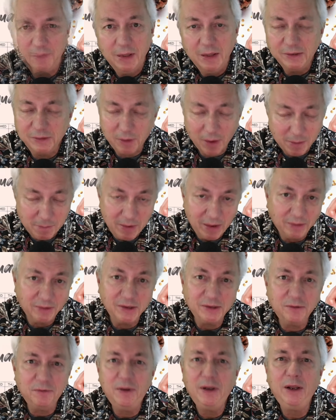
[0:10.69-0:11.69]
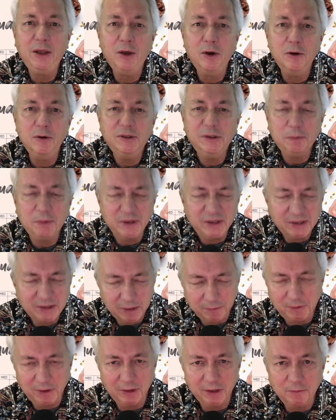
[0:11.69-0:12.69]
So I made this video
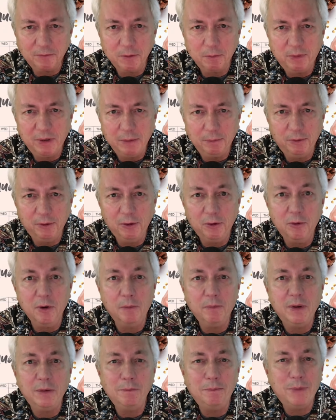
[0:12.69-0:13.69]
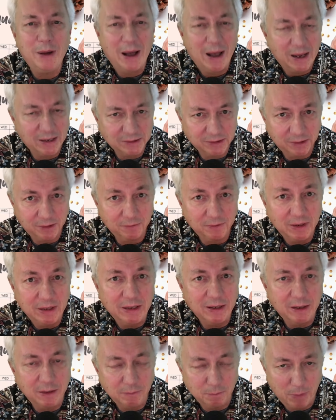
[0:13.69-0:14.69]
specifically for people who have been positively
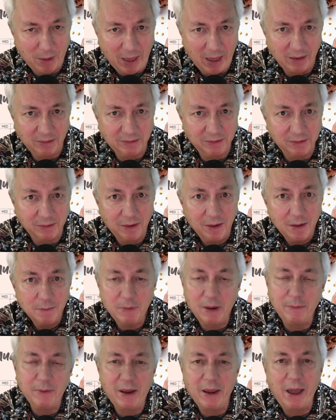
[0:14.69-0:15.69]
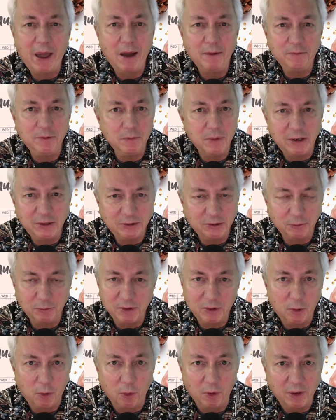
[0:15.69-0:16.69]
impacted by my affirmation
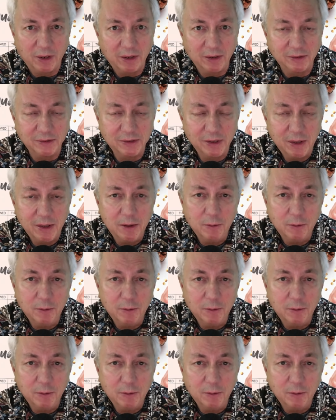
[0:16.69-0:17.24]
recordings,